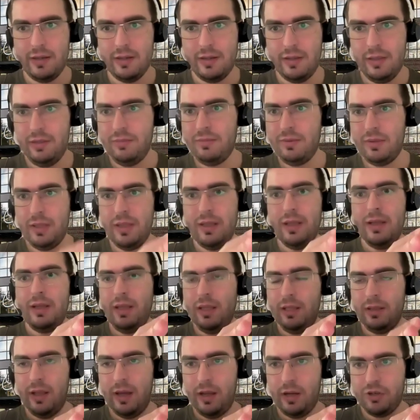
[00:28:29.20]
even
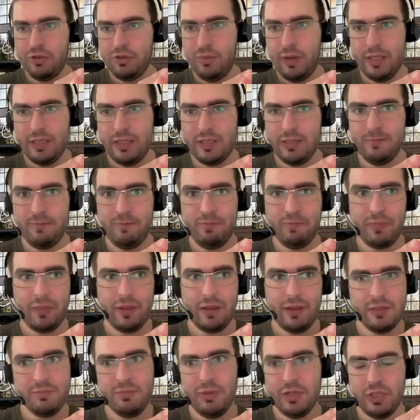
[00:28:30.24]
in larger ones,
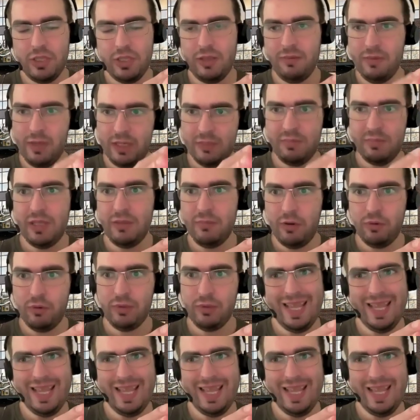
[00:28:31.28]
especially if you're speaking about